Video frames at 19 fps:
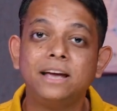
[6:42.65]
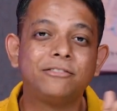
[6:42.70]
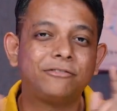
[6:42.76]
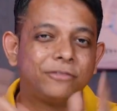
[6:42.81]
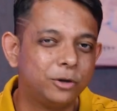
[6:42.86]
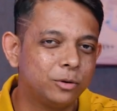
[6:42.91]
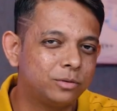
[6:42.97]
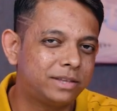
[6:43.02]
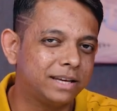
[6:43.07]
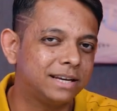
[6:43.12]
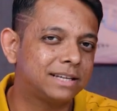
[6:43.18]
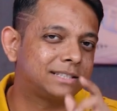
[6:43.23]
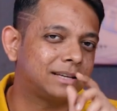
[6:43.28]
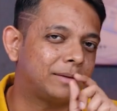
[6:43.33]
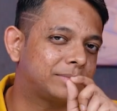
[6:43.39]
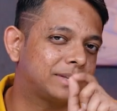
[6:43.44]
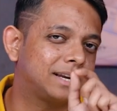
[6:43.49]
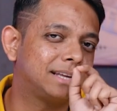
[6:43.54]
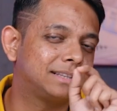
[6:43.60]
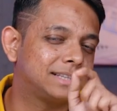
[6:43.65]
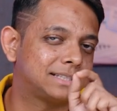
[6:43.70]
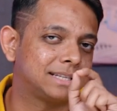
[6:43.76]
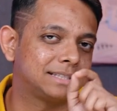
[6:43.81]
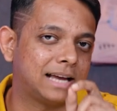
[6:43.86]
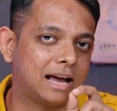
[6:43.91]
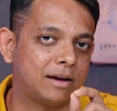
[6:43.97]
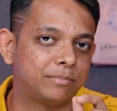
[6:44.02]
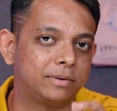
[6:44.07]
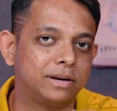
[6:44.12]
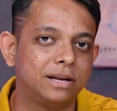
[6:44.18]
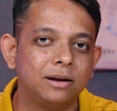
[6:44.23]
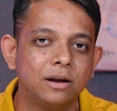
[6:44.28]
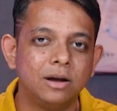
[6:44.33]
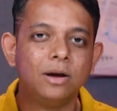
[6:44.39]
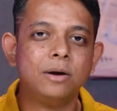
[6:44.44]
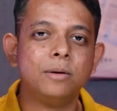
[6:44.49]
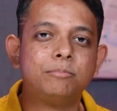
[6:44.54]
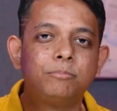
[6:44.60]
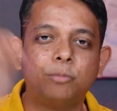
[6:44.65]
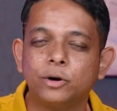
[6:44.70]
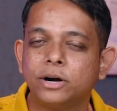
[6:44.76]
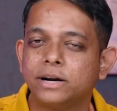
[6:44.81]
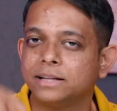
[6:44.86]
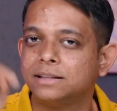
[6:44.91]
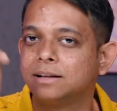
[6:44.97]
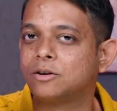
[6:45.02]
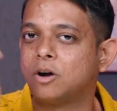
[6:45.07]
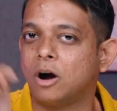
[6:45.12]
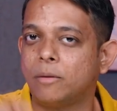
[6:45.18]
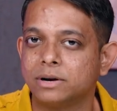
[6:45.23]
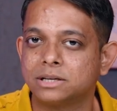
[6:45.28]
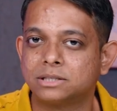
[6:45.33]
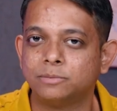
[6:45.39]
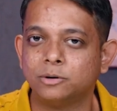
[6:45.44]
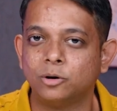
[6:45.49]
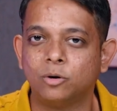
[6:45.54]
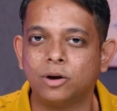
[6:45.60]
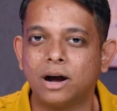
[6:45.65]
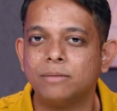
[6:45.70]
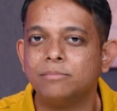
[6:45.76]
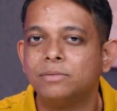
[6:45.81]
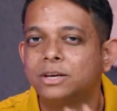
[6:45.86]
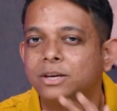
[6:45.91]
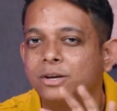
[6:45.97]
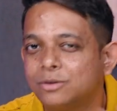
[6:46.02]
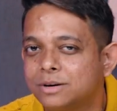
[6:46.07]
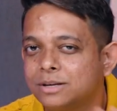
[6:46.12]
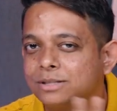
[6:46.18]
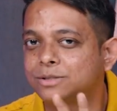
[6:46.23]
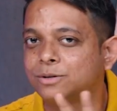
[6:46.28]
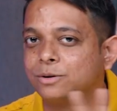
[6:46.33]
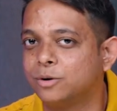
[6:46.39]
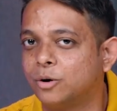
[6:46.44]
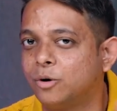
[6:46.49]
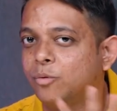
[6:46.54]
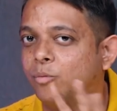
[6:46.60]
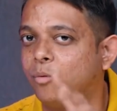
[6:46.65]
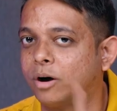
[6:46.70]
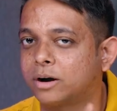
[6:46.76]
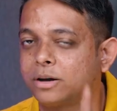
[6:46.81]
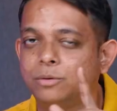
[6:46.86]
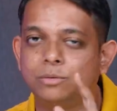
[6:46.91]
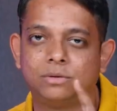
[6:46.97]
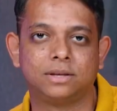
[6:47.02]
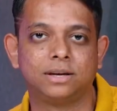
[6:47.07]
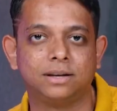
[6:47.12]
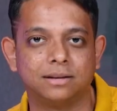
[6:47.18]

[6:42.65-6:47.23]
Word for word: If you think something like this is happening, put it in the comments below. I'm curious to know what you